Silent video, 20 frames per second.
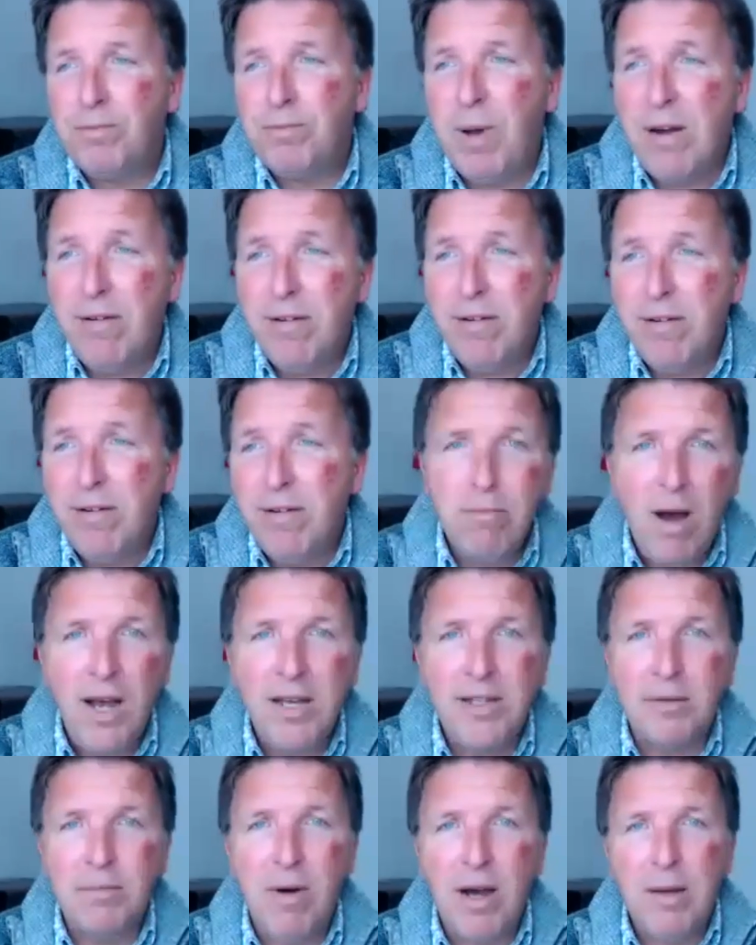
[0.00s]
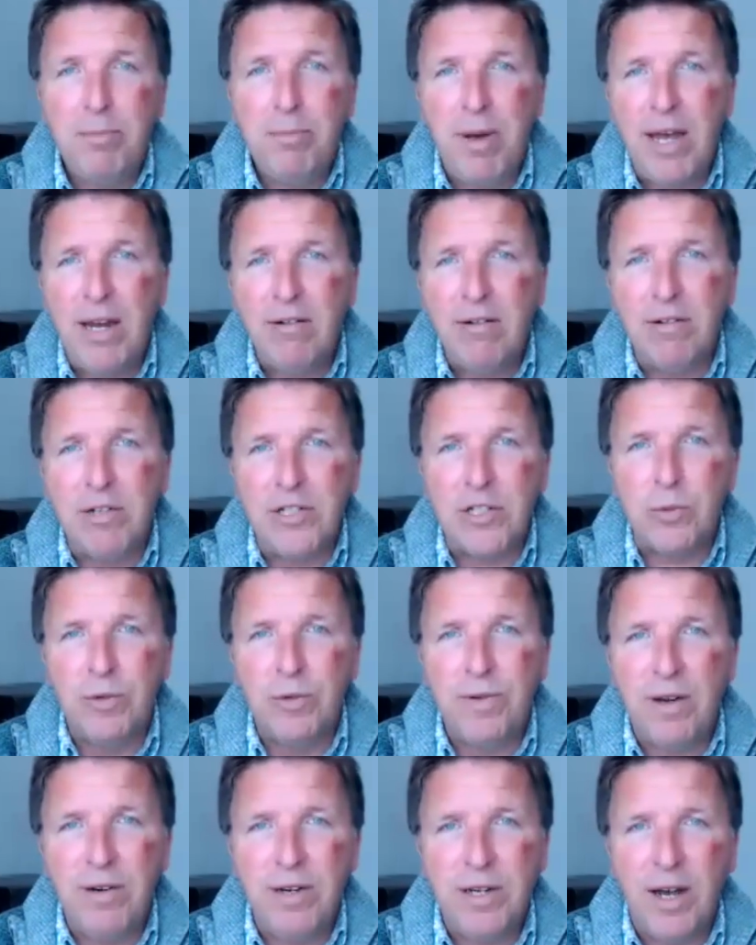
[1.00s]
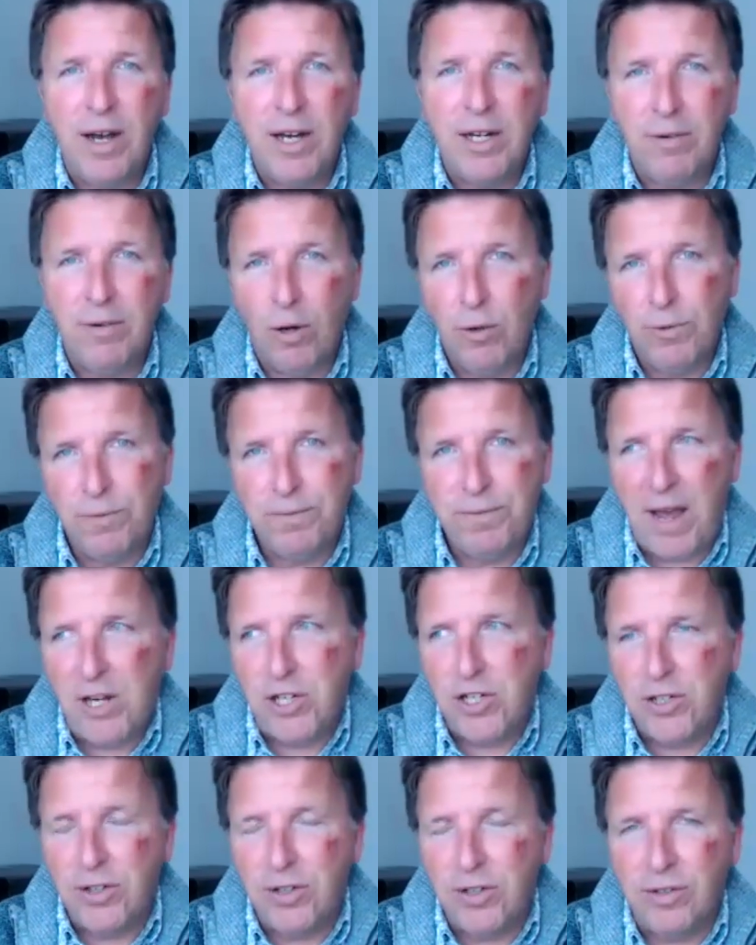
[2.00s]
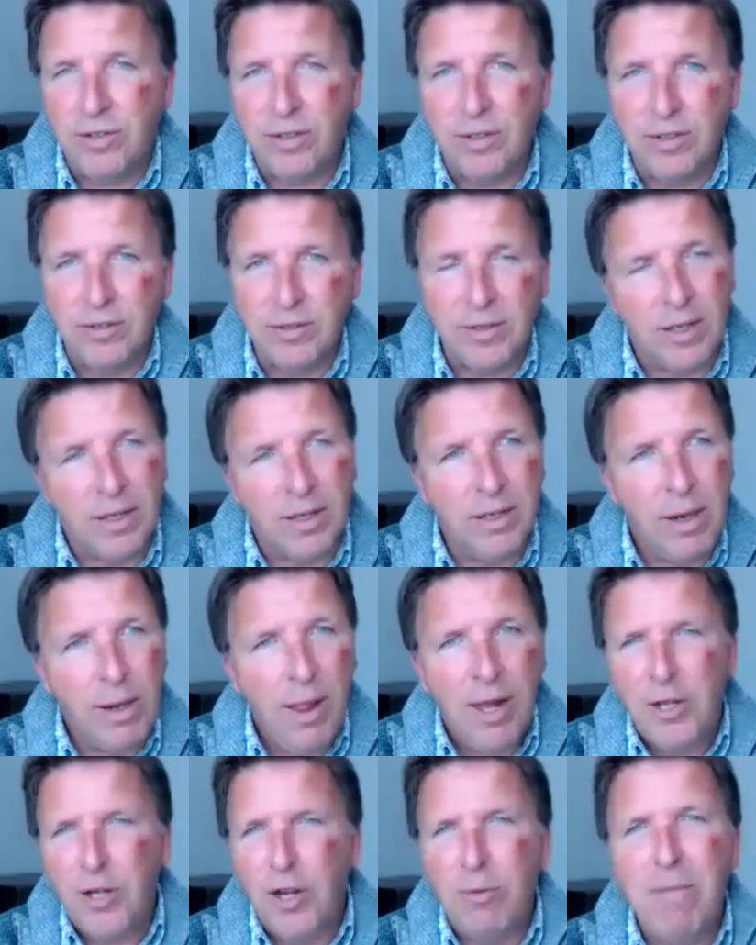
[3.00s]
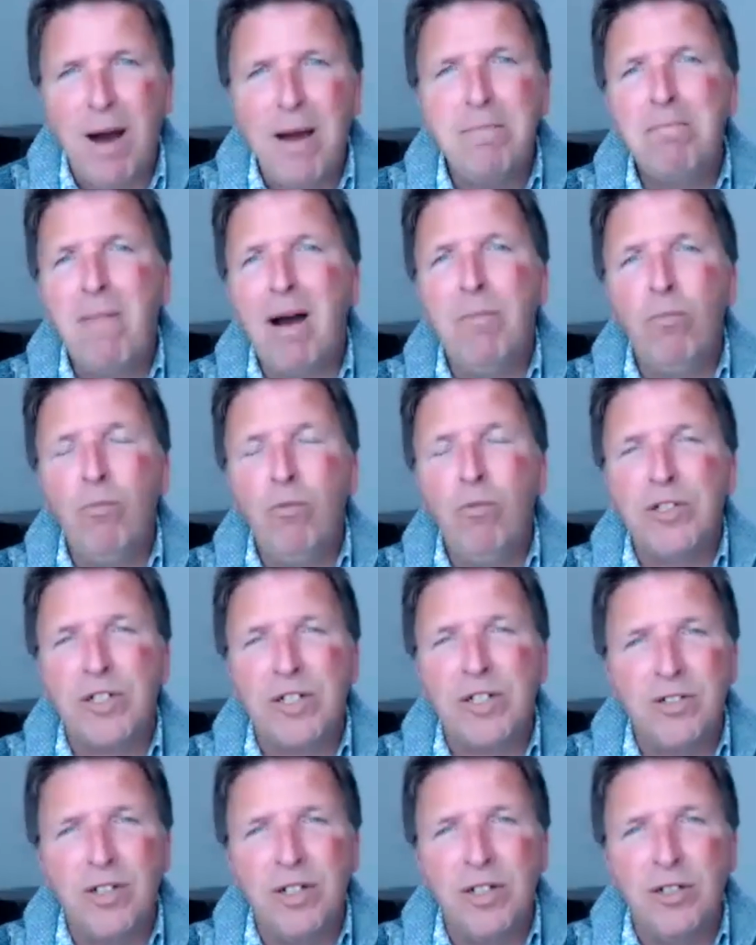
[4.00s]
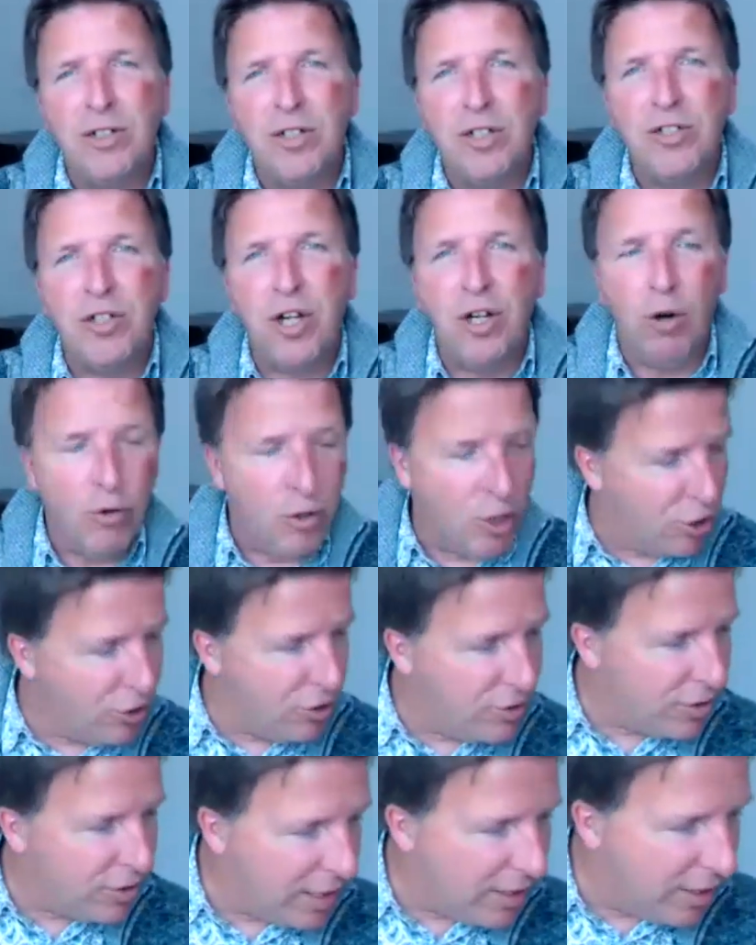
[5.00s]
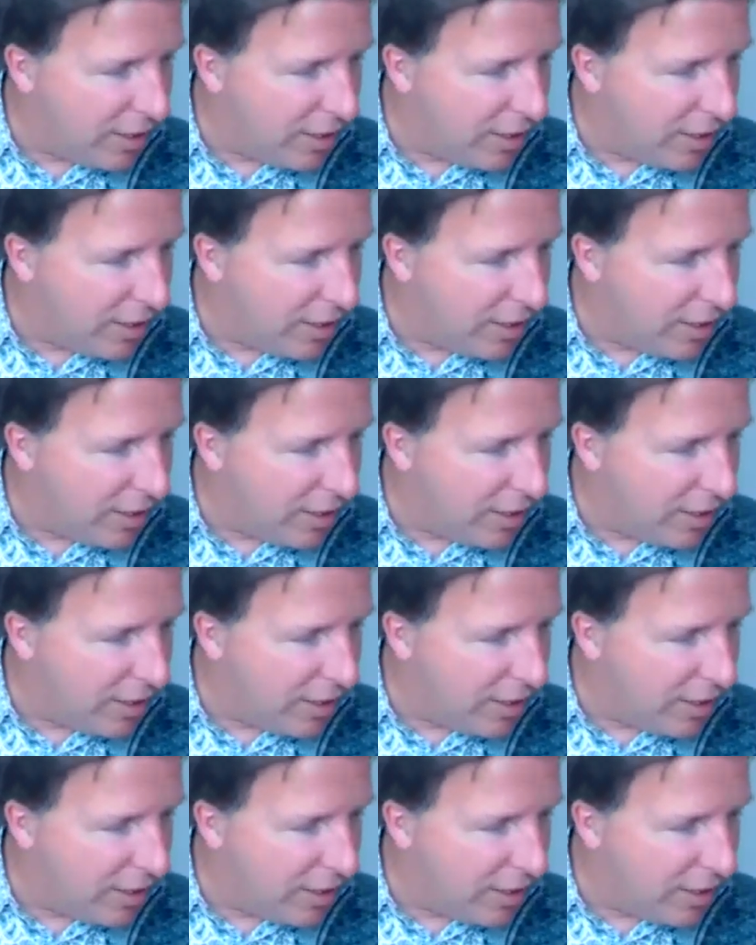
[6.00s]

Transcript: bearing in mind that my parents were very kind of old fashioned and, uh, you know, my mum was, a, a, an old, uh,